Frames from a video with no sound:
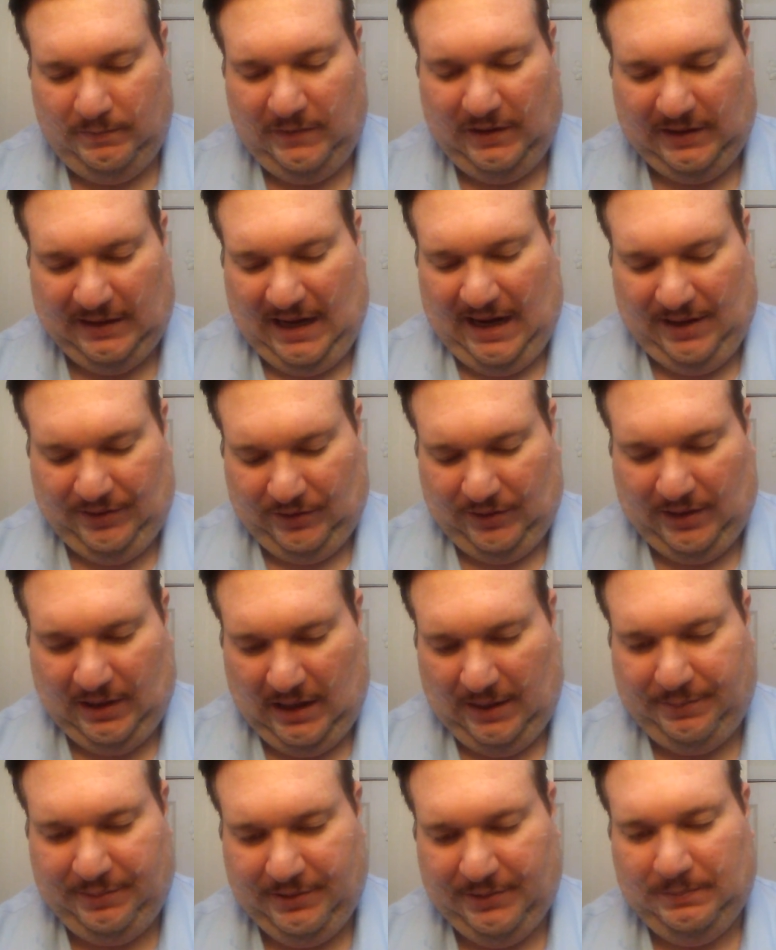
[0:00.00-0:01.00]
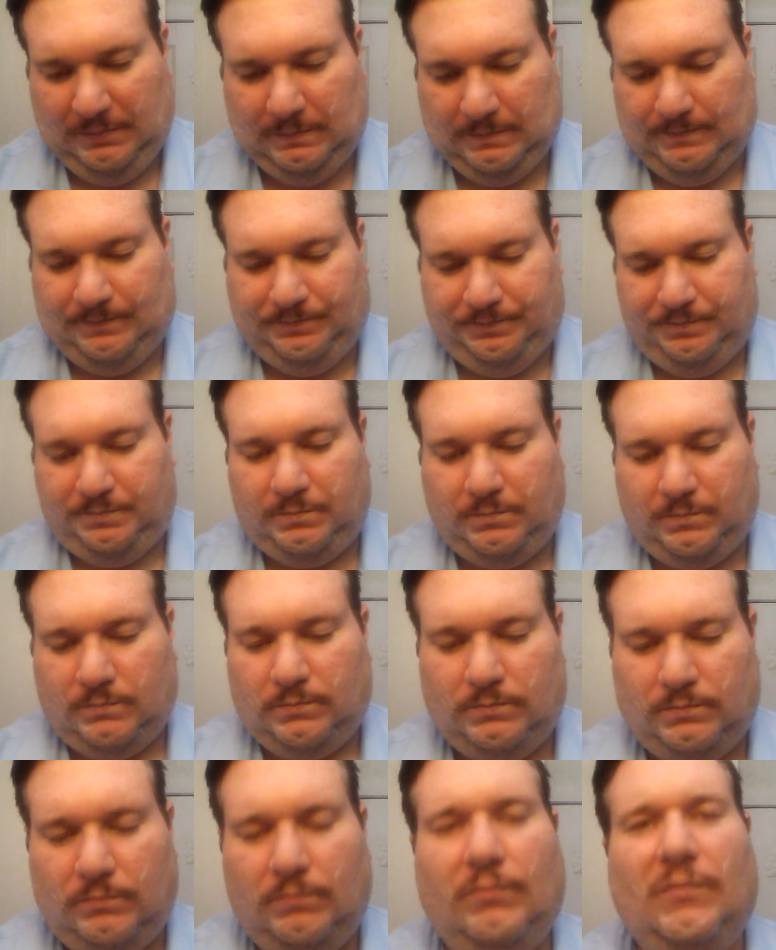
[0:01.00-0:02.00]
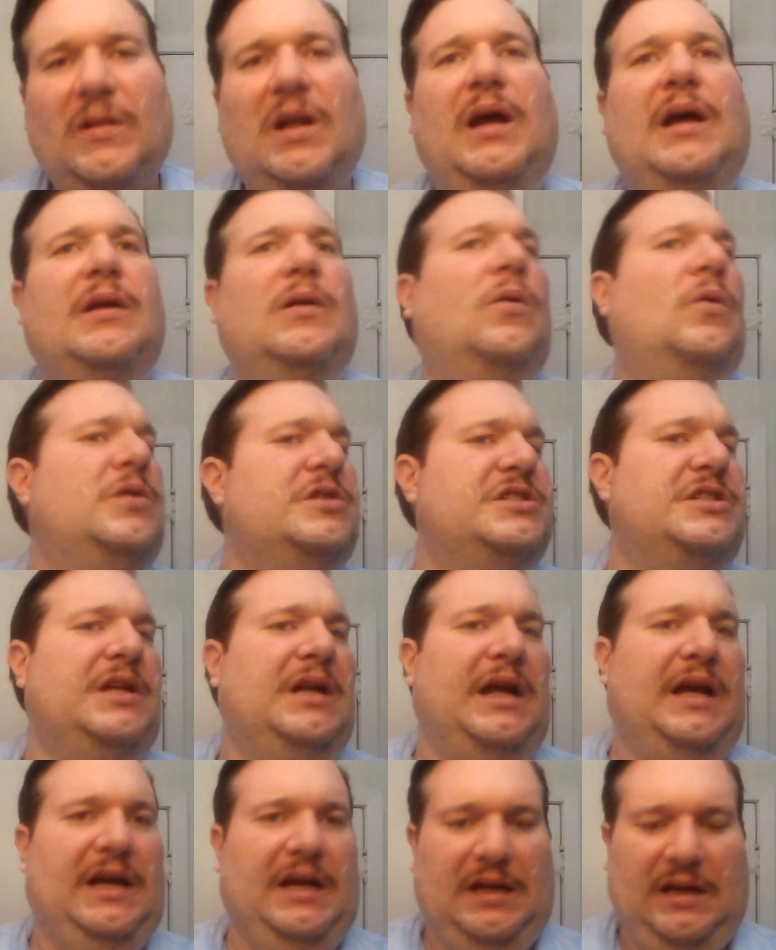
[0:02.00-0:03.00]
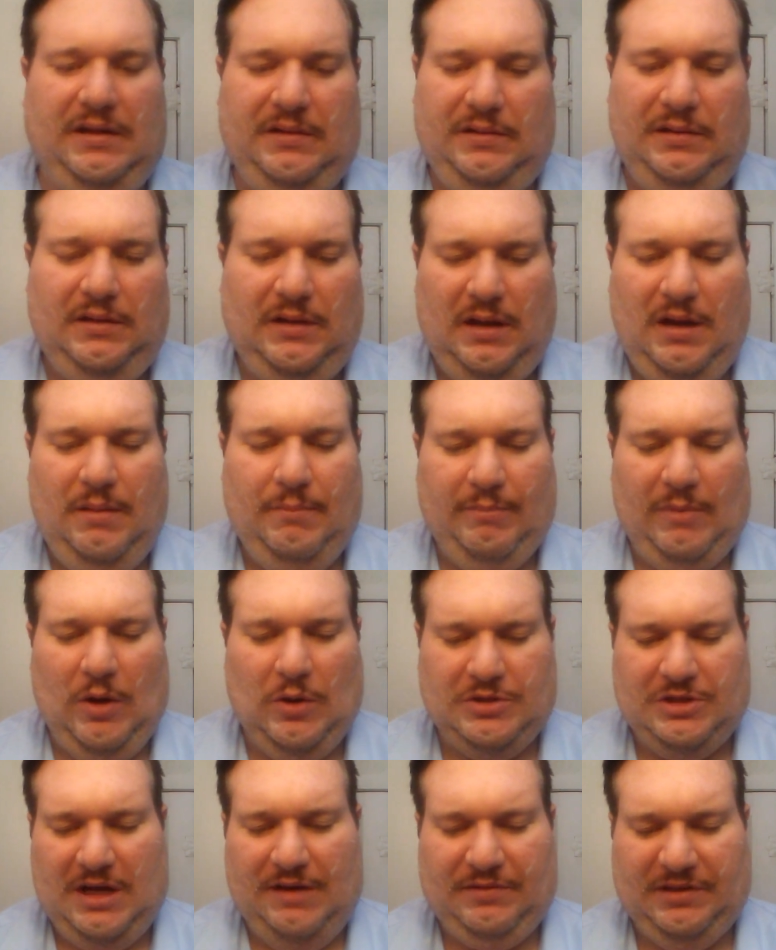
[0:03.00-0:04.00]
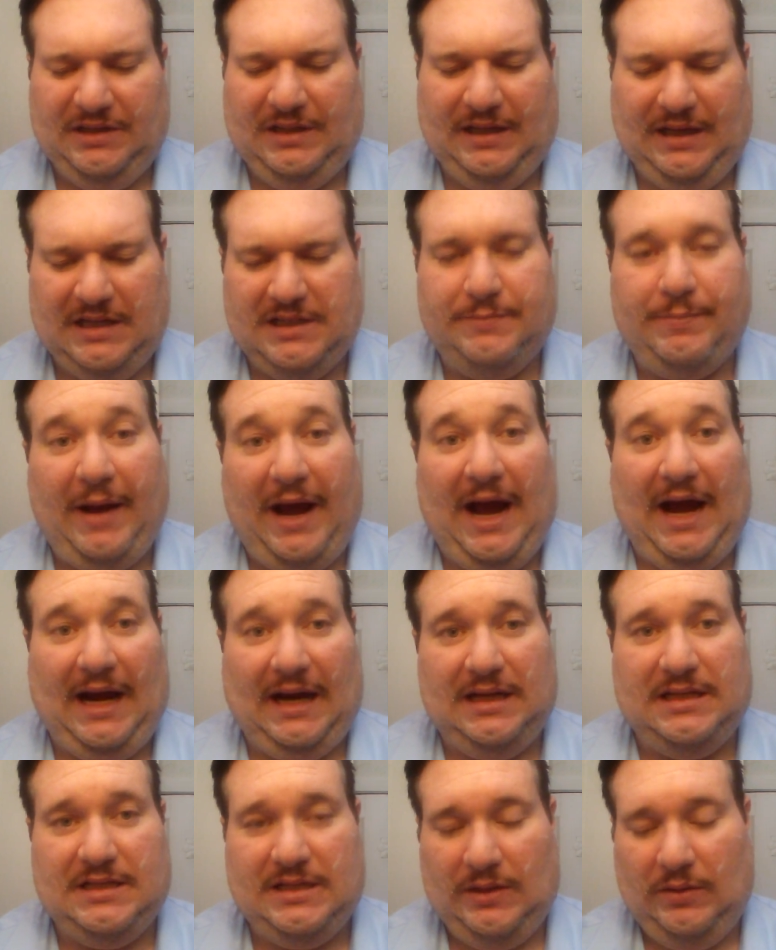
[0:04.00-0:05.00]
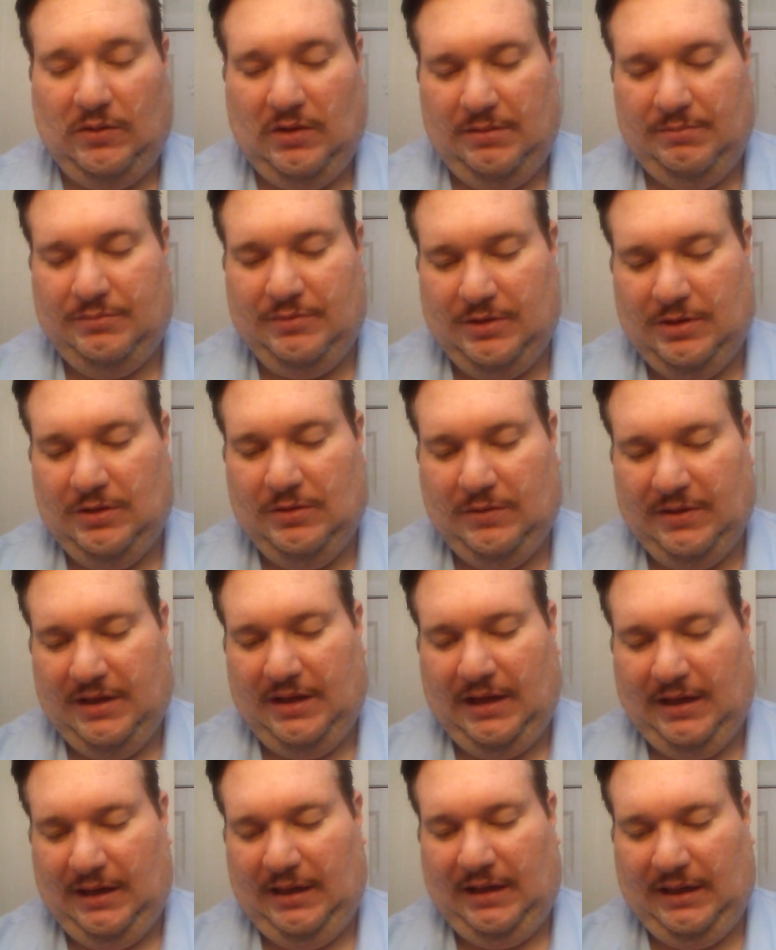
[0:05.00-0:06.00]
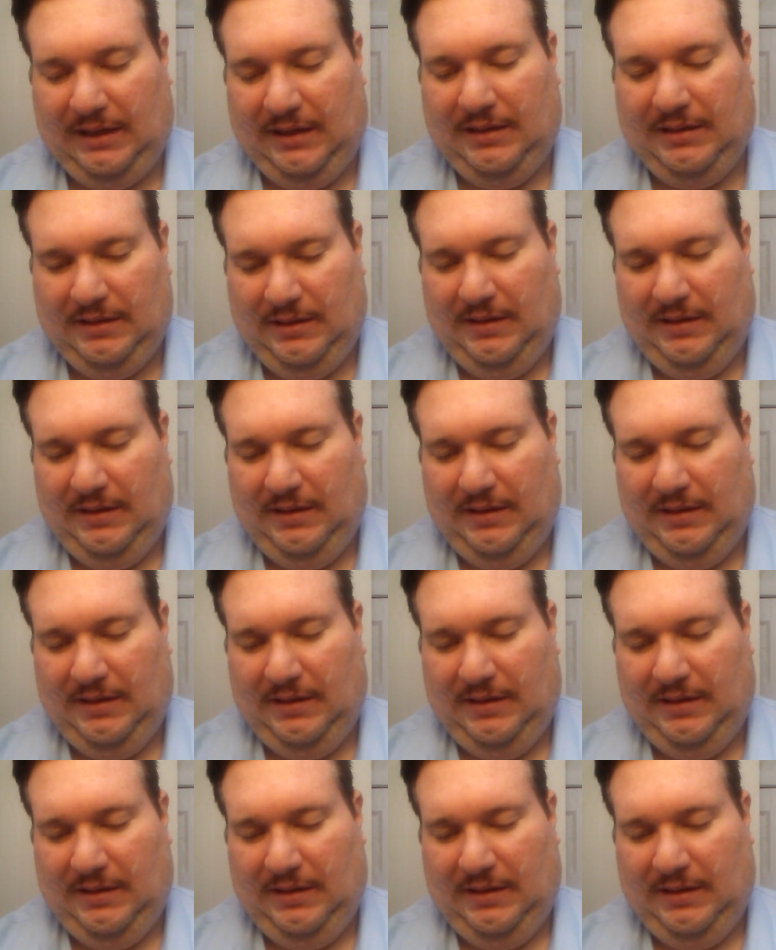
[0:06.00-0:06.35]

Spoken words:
lathered up. And of course today, most everything is packed, so I'm doing a